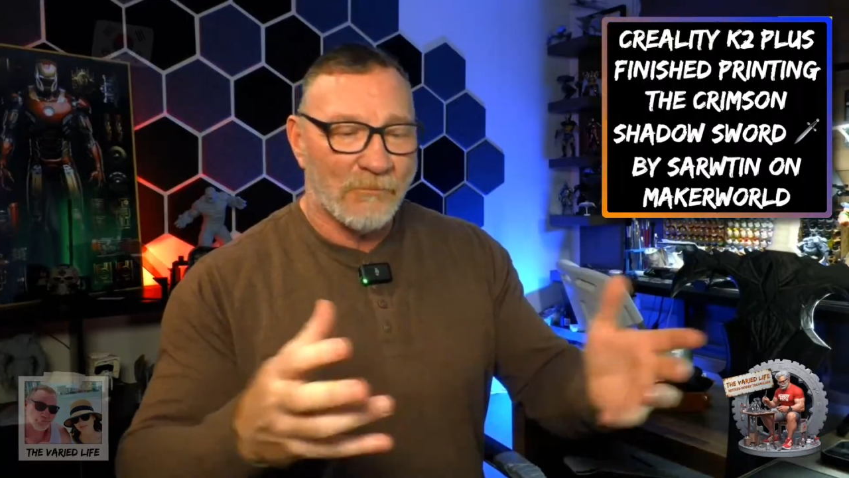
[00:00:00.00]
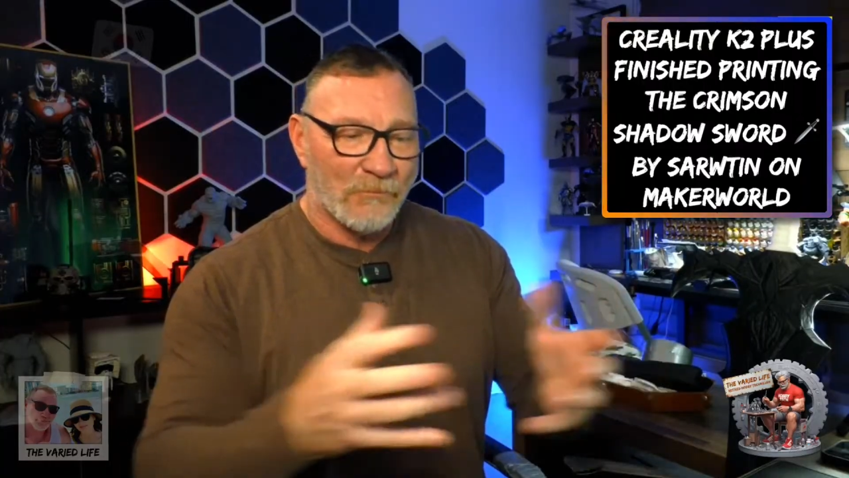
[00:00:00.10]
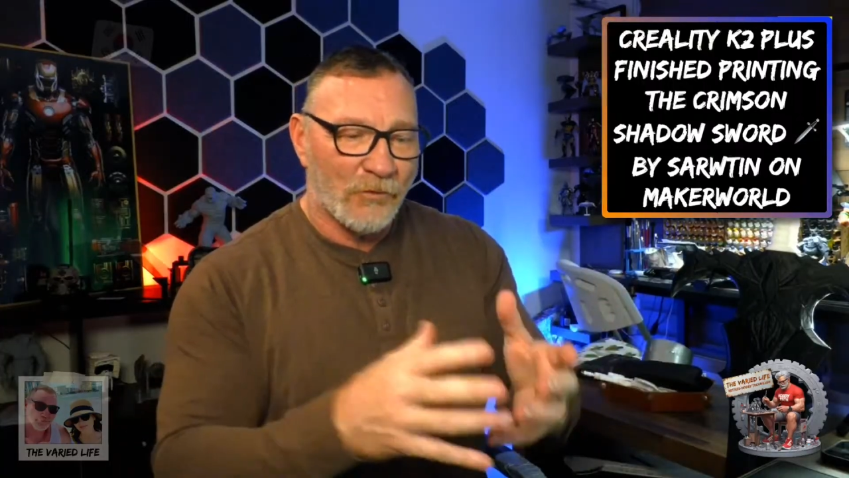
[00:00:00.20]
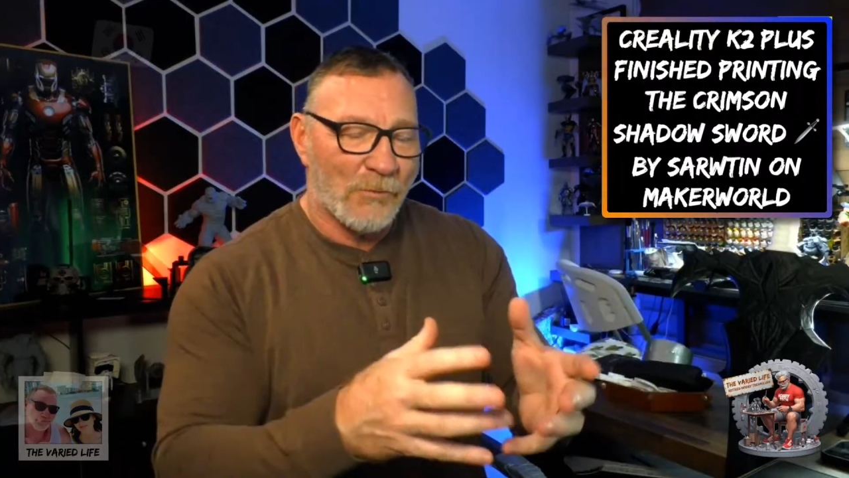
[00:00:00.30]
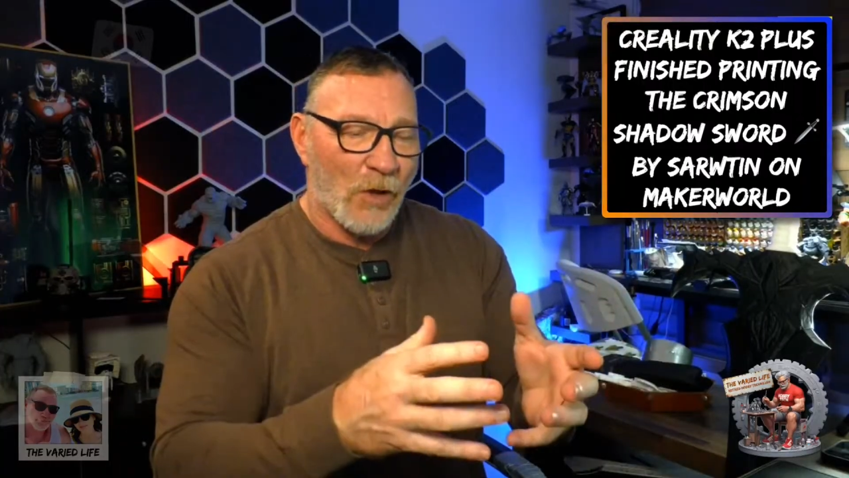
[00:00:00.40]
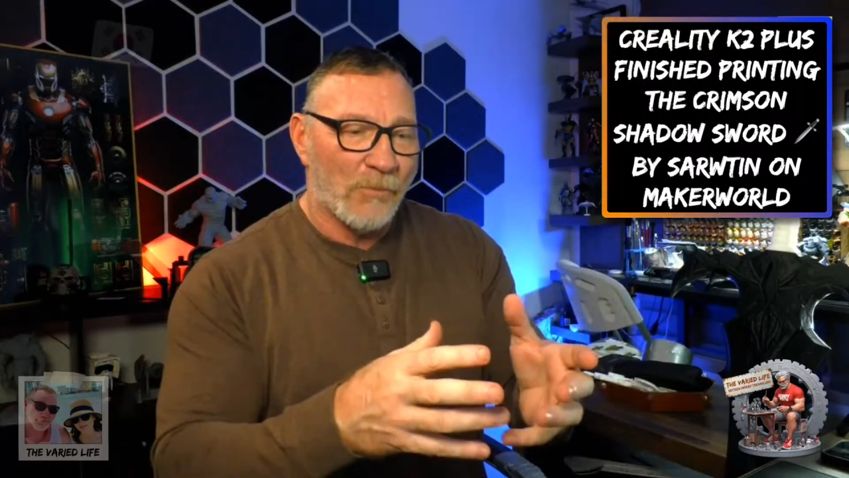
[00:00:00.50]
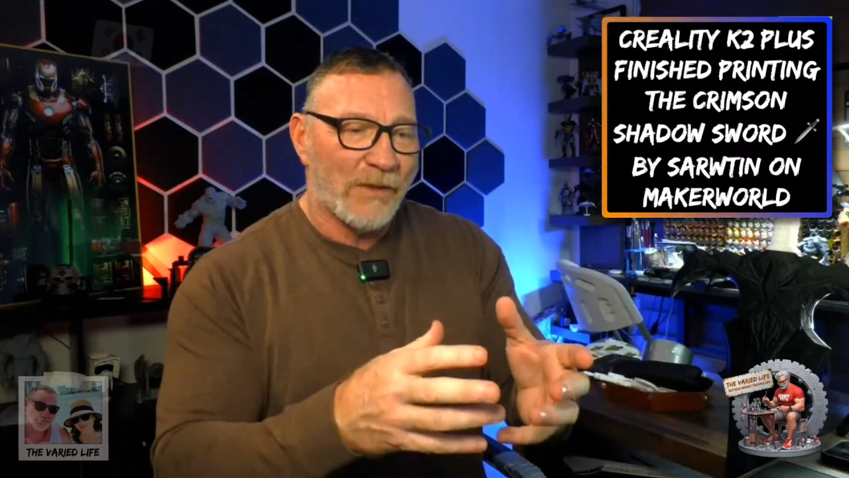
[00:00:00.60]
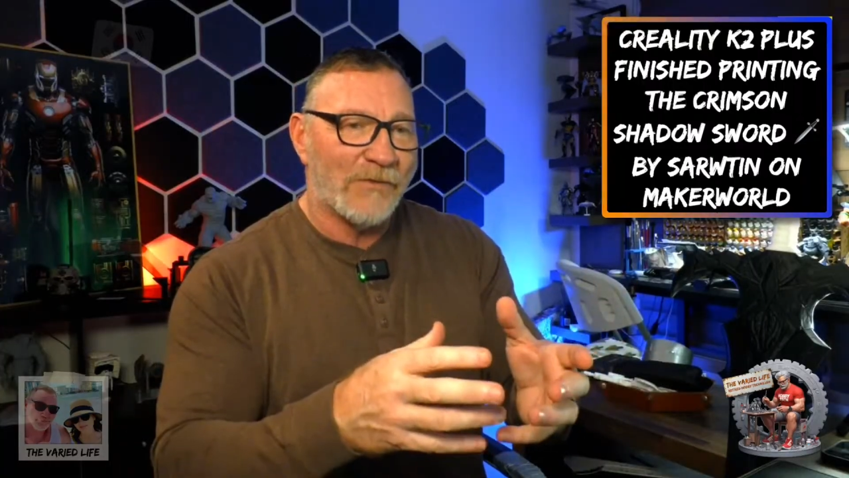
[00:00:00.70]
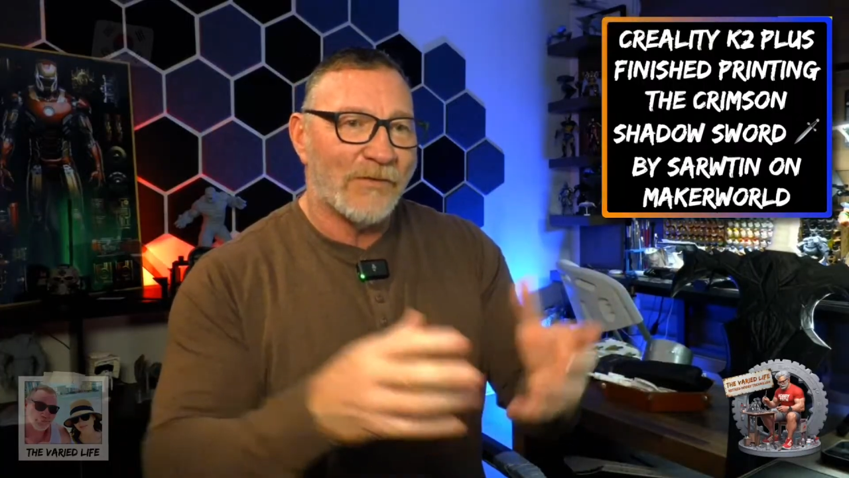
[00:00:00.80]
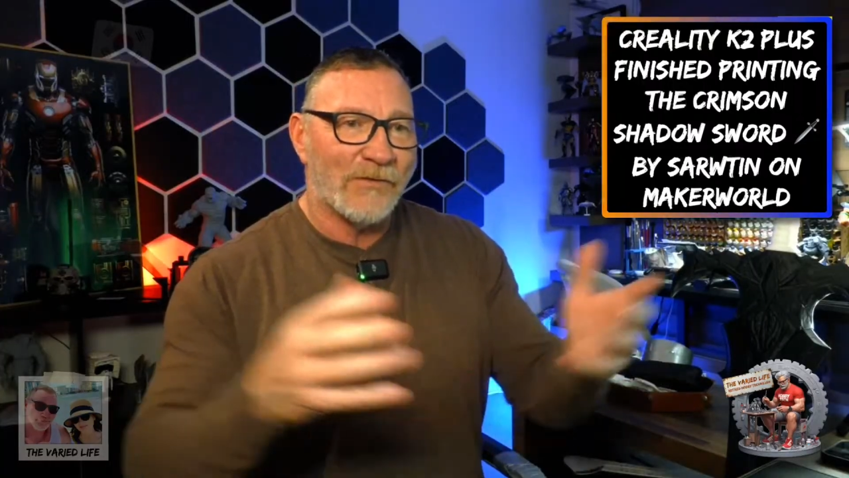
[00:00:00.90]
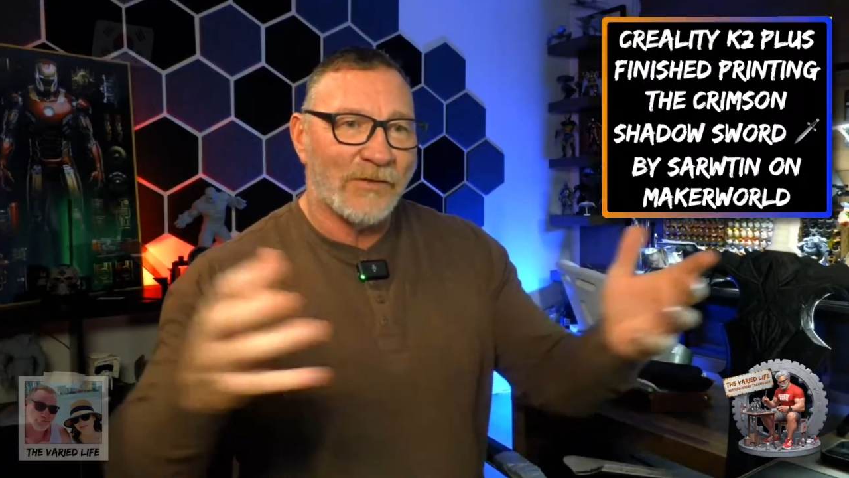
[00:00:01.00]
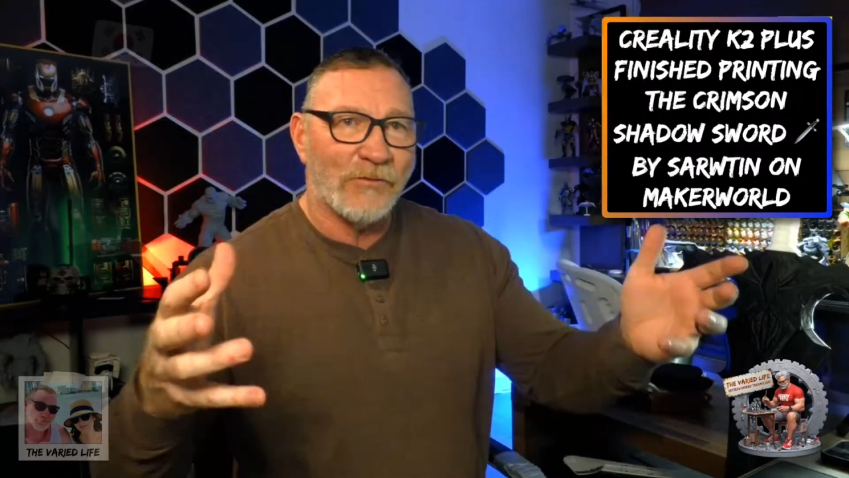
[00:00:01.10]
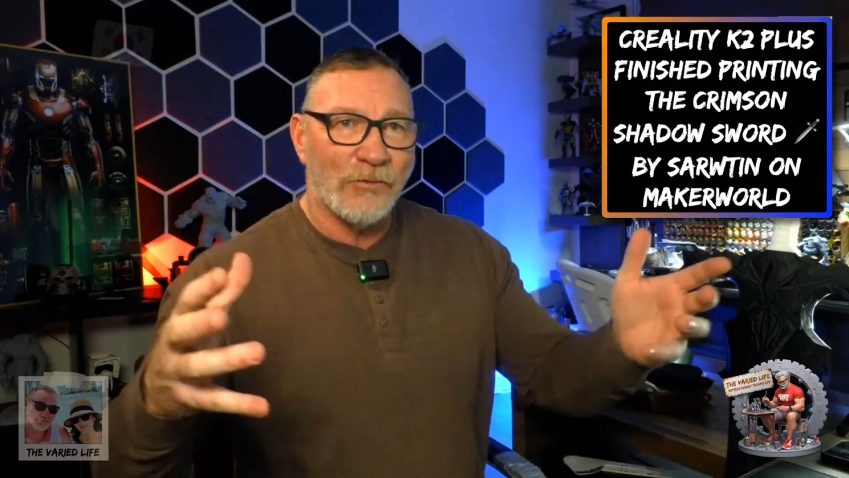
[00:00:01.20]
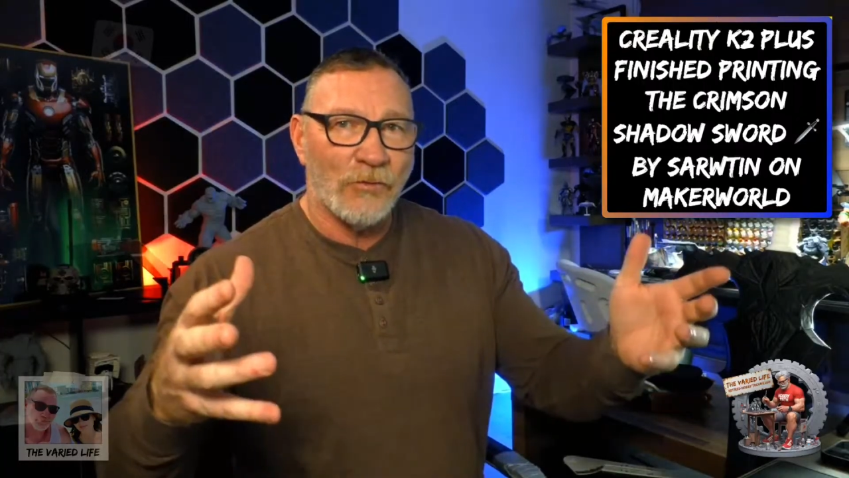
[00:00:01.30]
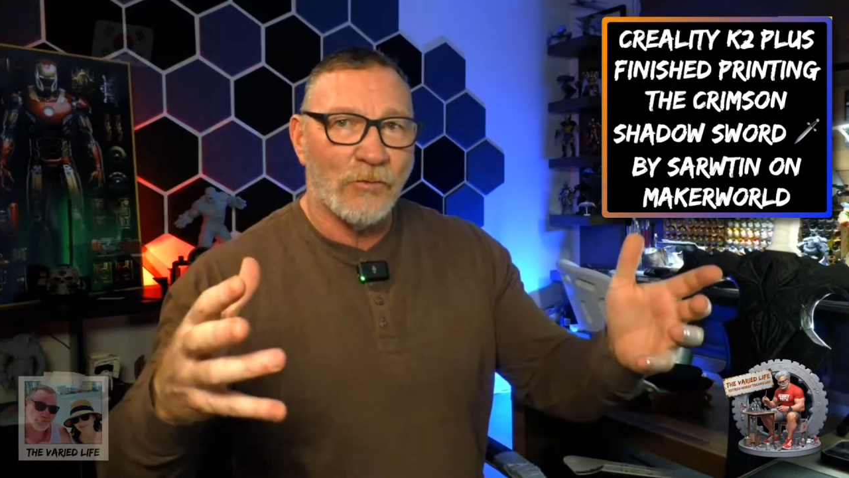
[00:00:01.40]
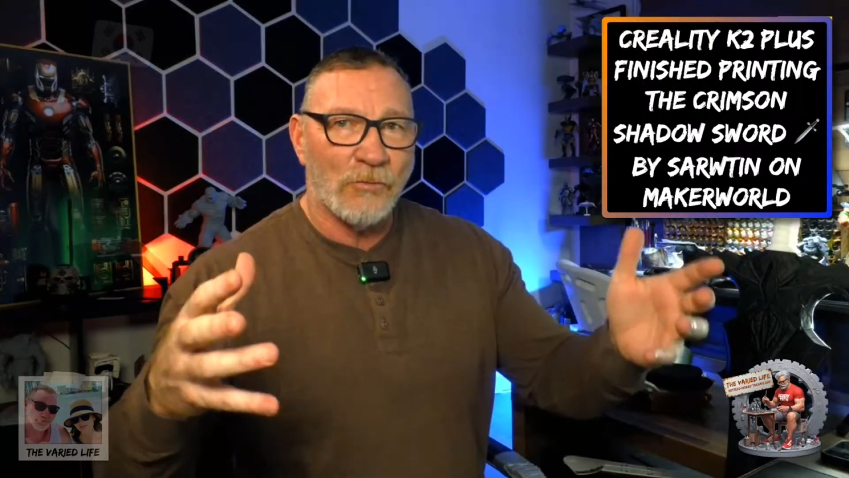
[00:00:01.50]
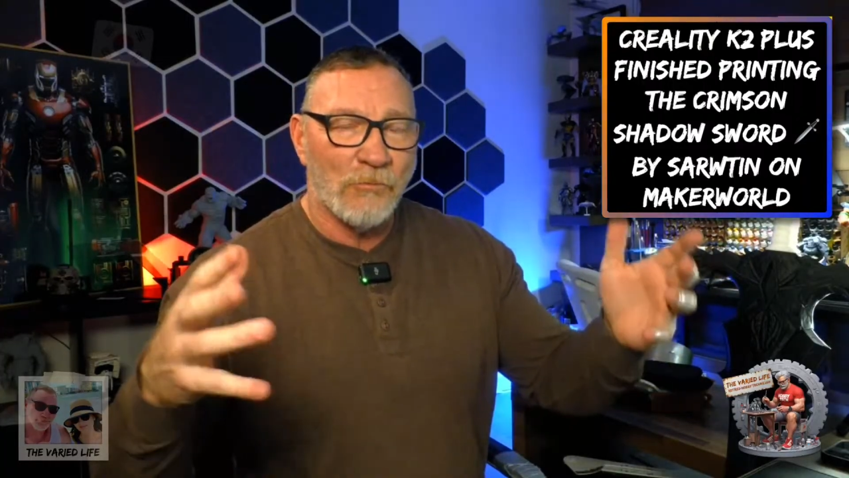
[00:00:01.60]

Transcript: small pieces into